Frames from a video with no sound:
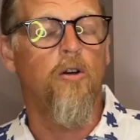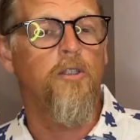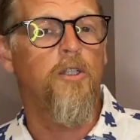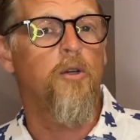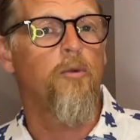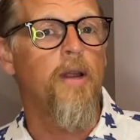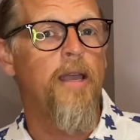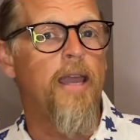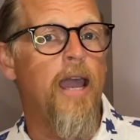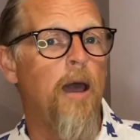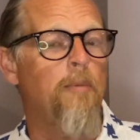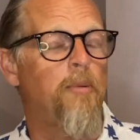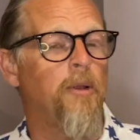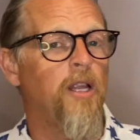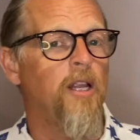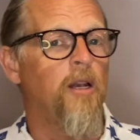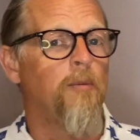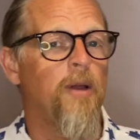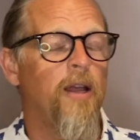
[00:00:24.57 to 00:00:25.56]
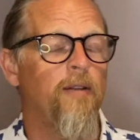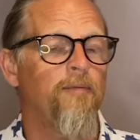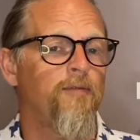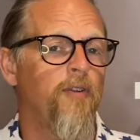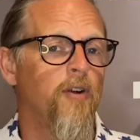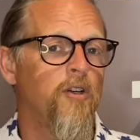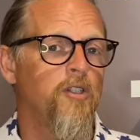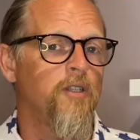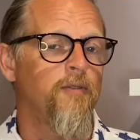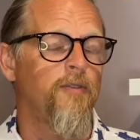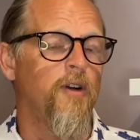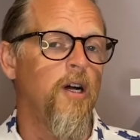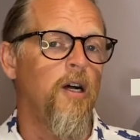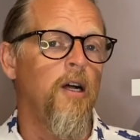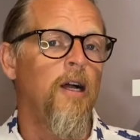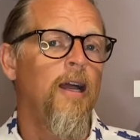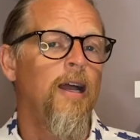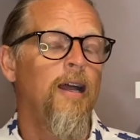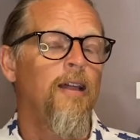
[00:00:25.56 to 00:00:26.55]
recap a little bit, first of
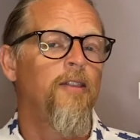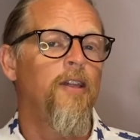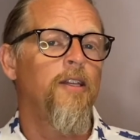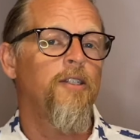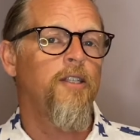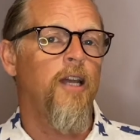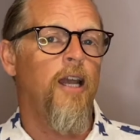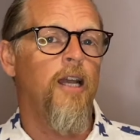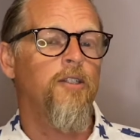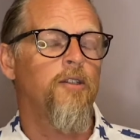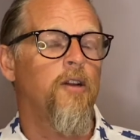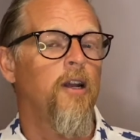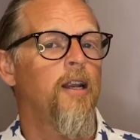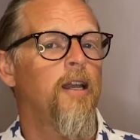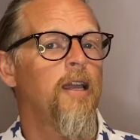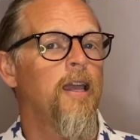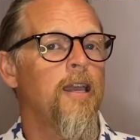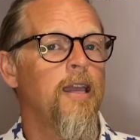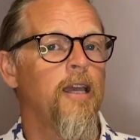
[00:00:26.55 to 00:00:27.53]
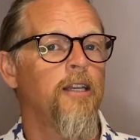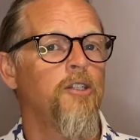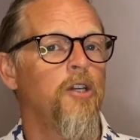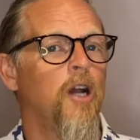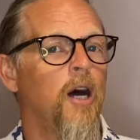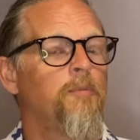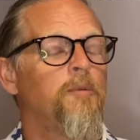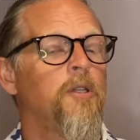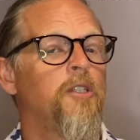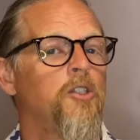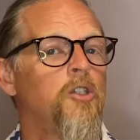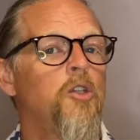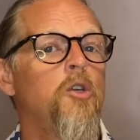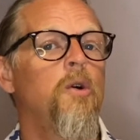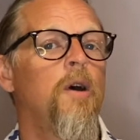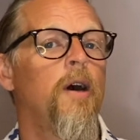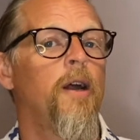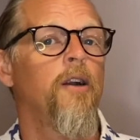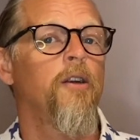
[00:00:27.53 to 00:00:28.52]
all, this tax credit can get you up to
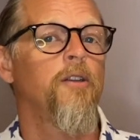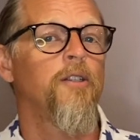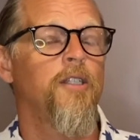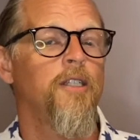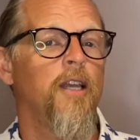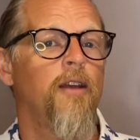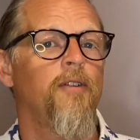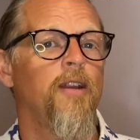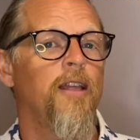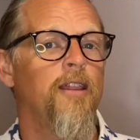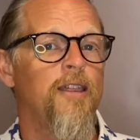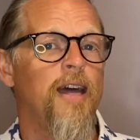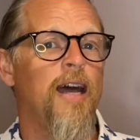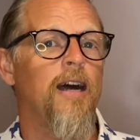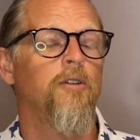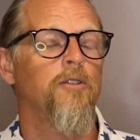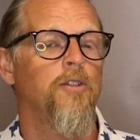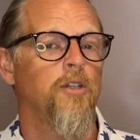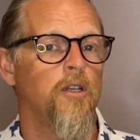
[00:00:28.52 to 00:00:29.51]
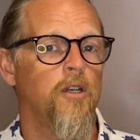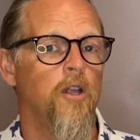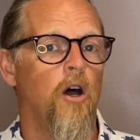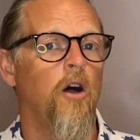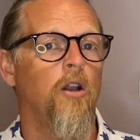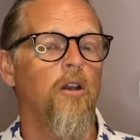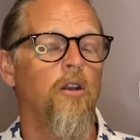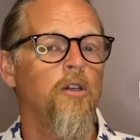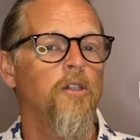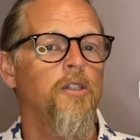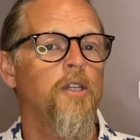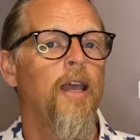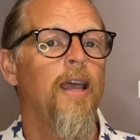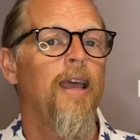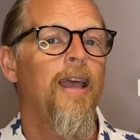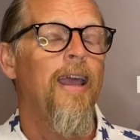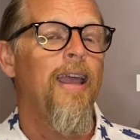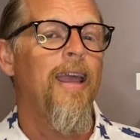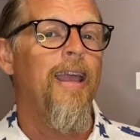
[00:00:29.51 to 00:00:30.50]
$270,000
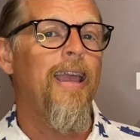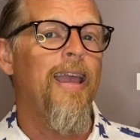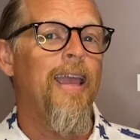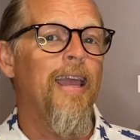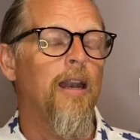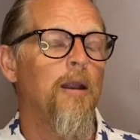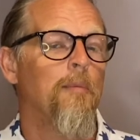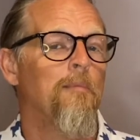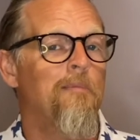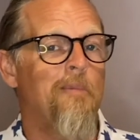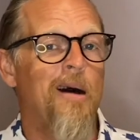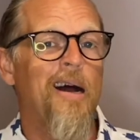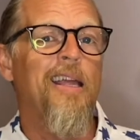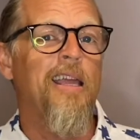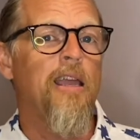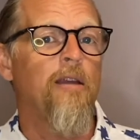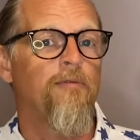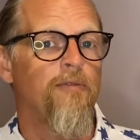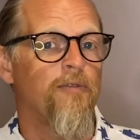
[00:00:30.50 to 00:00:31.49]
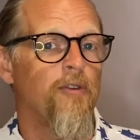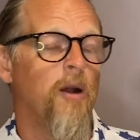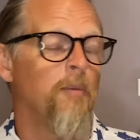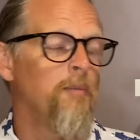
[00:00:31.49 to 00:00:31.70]
in money from the